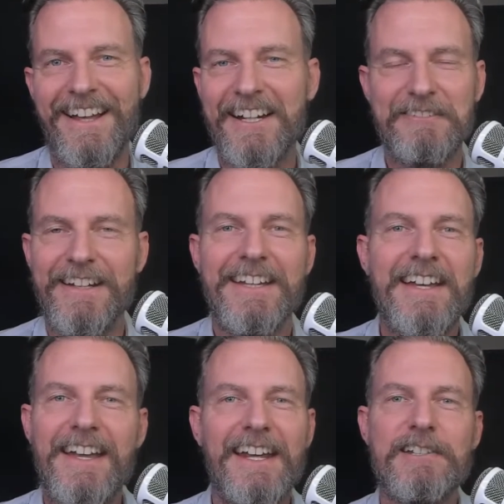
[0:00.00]
It
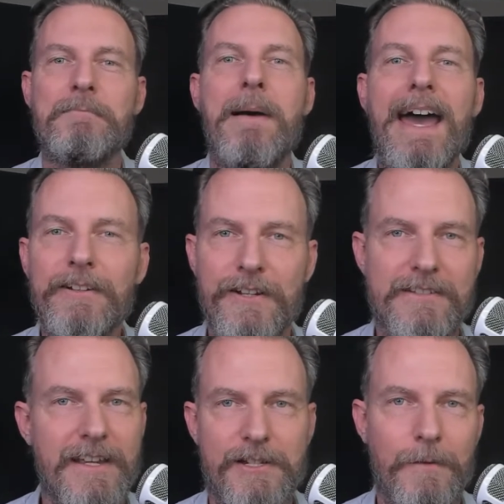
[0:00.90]
doesn't matter your
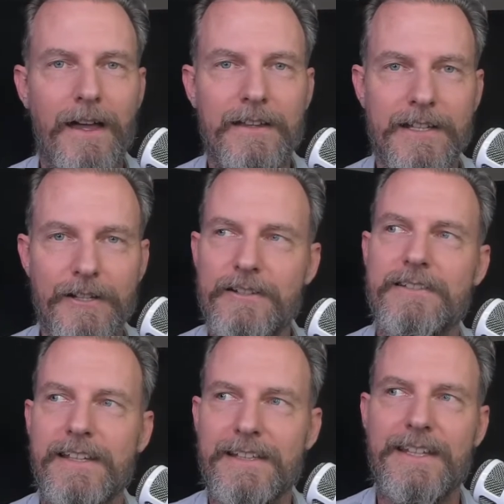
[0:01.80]
sexuality. You're
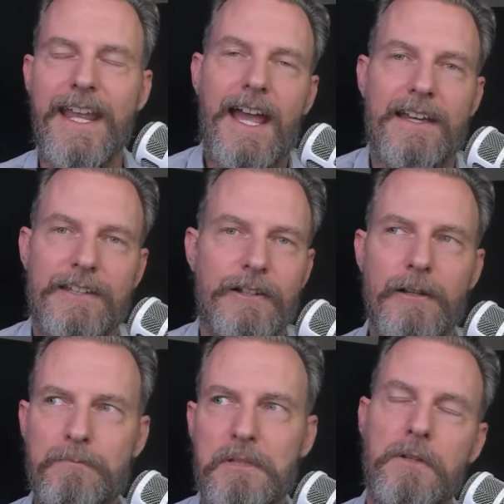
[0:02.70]
just like, yeah, you're
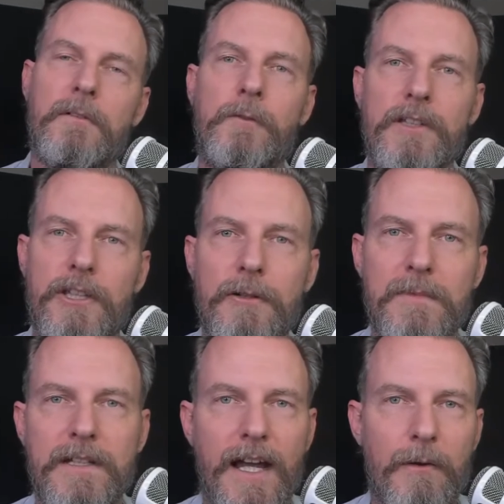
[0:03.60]
a beautiful human.